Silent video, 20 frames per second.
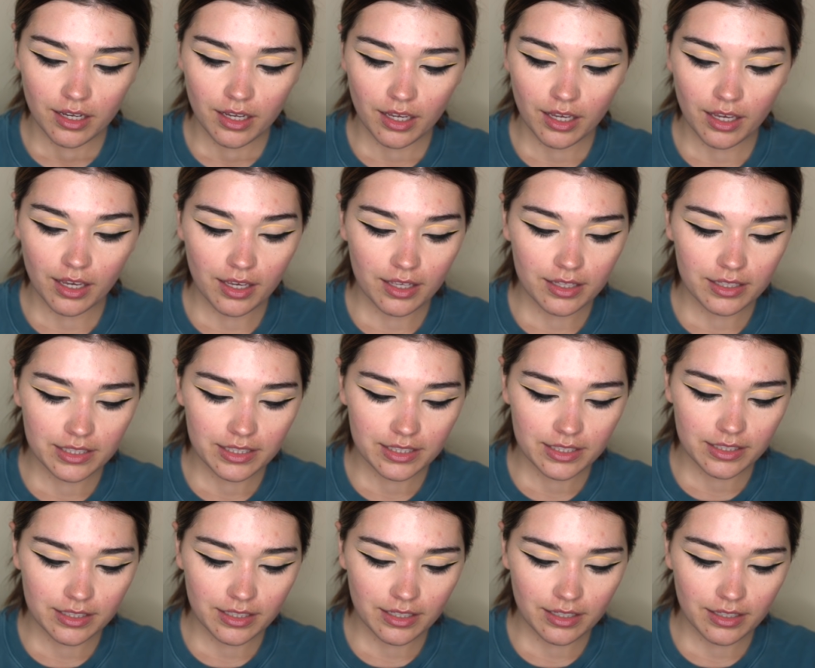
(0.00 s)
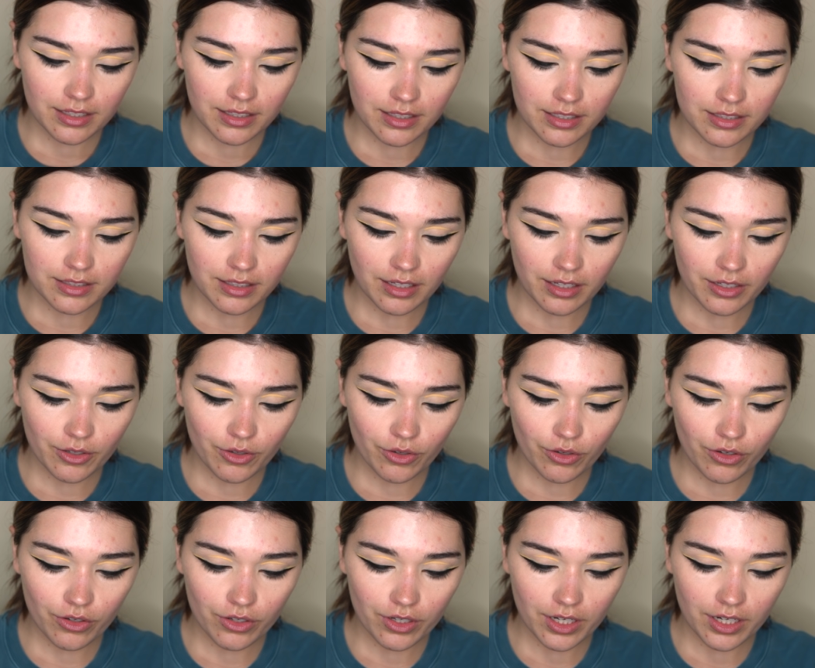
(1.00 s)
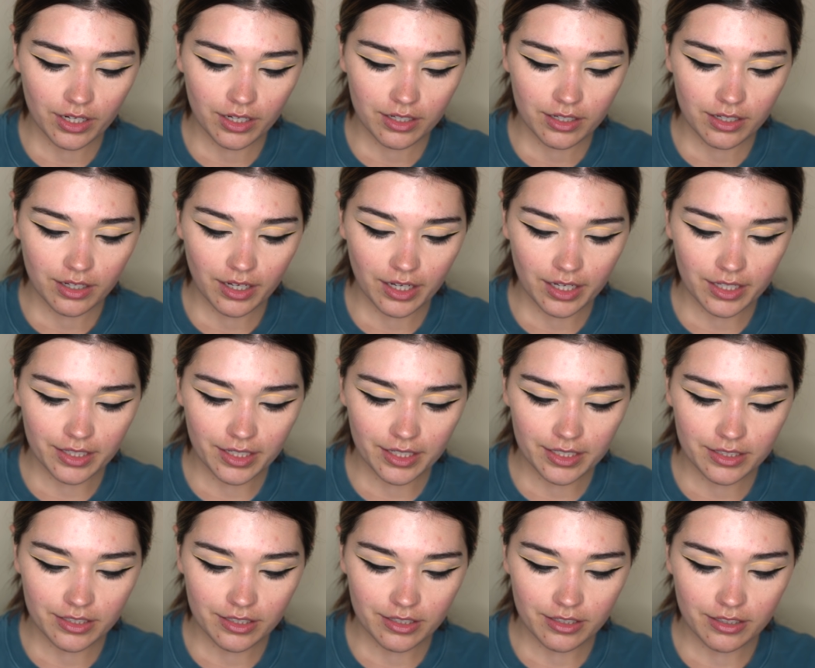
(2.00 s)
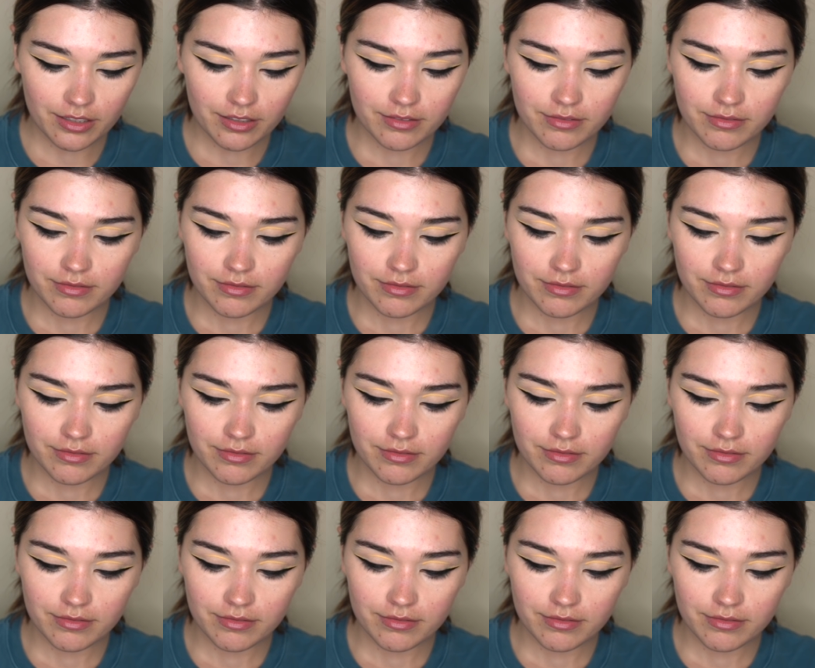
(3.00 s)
And this Iconic highlighter